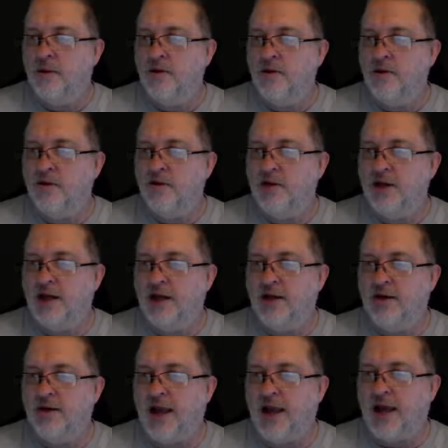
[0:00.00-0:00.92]
You
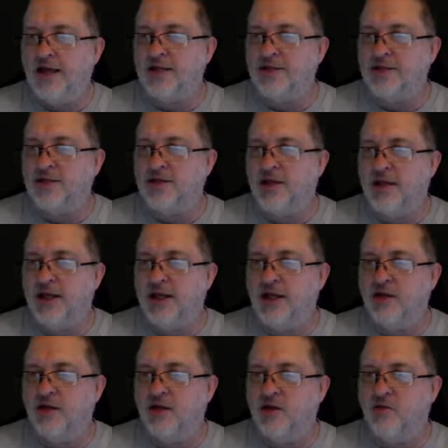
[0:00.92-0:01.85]
got nice,
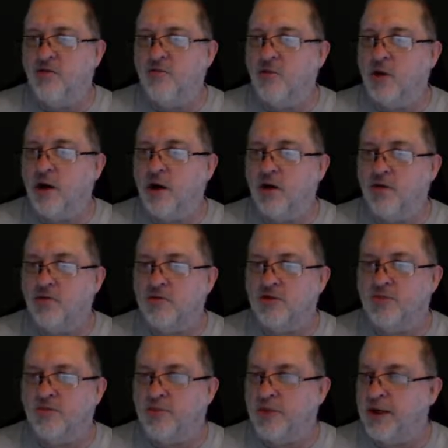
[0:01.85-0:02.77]
clean, new roads,
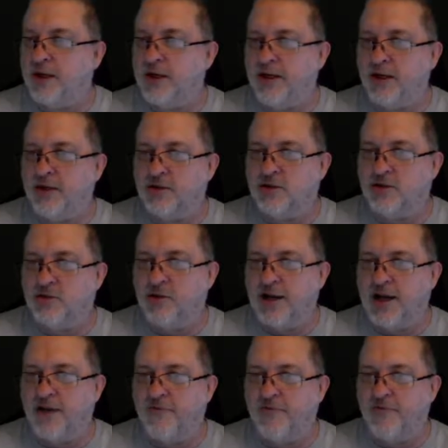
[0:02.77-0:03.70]
plenty of
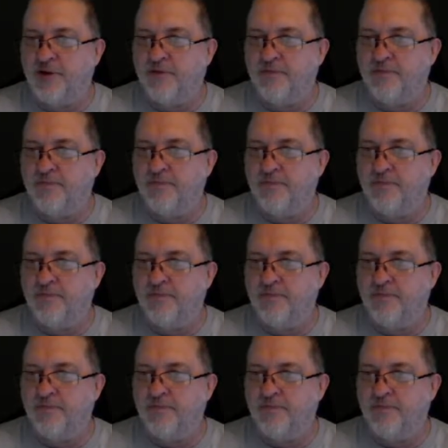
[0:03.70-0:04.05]
traffic.